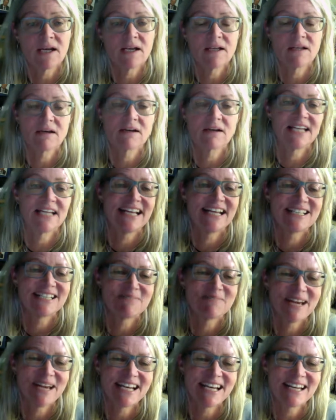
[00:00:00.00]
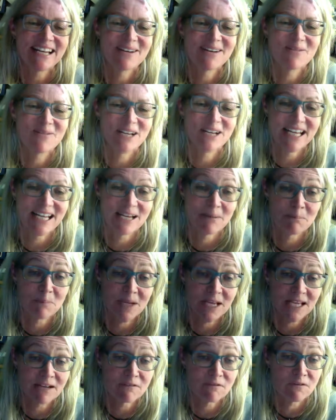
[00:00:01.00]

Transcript: young Danish men when they appeared